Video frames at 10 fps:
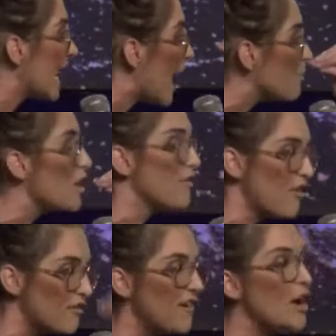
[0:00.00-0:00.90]
I'm the
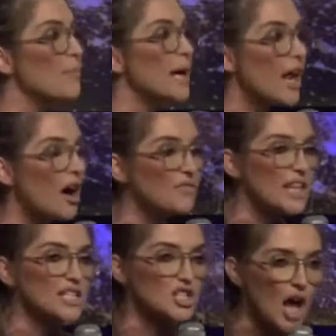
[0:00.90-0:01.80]
fulfillment fulfillment of
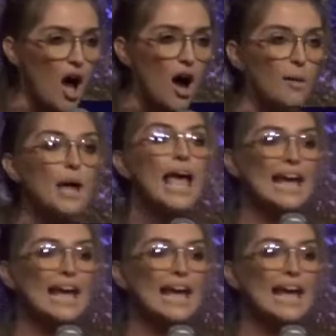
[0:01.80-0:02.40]
this psalm.